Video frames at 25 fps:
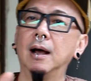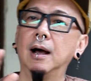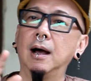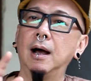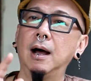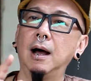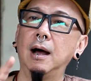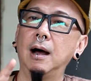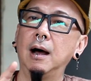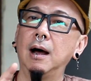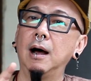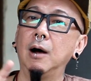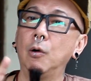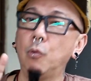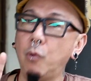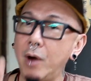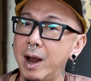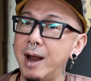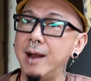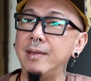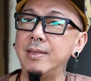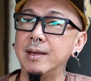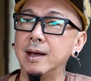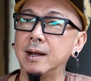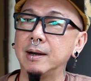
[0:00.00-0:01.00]

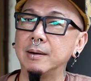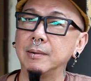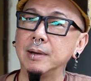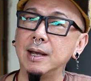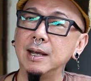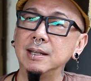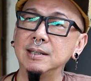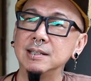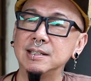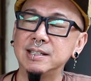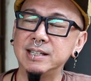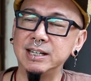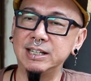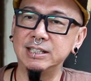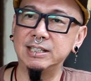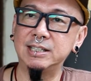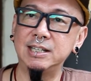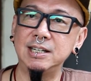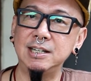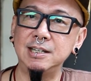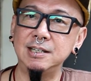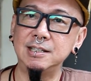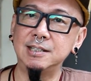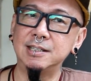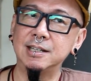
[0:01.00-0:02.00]
aware that in the
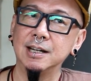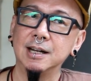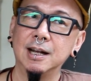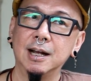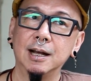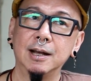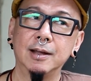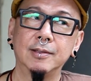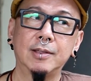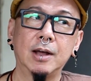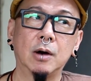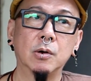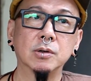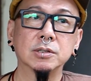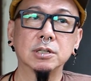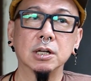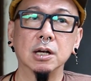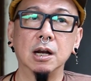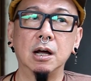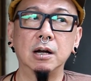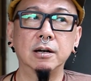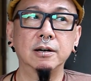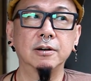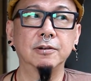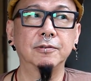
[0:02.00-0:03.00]
60s there was a
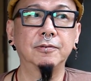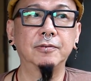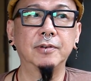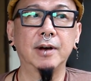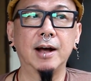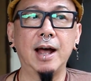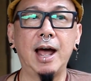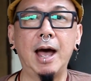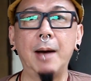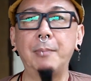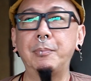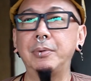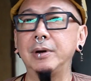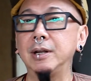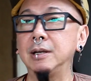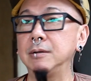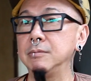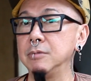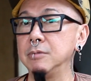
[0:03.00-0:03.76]
lot of happening